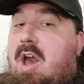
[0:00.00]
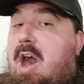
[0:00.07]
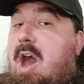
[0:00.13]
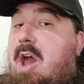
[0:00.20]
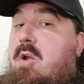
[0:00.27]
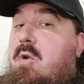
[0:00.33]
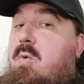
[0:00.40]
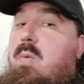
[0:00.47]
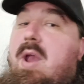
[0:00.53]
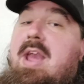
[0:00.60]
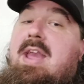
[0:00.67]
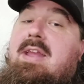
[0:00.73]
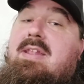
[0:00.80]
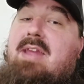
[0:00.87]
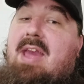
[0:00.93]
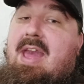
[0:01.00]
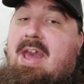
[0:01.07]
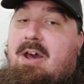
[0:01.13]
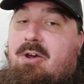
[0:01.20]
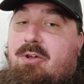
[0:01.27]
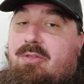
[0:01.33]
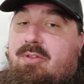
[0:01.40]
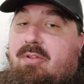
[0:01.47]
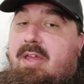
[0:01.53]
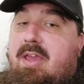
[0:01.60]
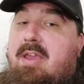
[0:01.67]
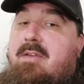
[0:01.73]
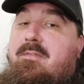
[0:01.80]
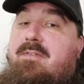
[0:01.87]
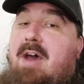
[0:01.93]
on our way to hell, the
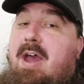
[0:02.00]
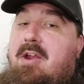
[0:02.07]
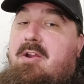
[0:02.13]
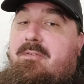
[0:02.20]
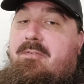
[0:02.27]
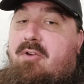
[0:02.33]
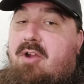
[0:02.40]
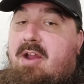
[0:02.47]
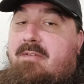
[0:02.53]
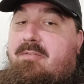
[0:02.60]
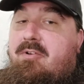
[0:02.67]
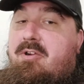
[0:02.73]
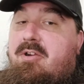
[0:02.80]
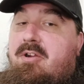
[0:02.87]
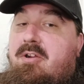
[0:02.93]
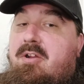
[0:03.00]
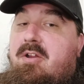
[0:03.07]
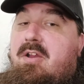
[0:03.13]
lake of fire forever.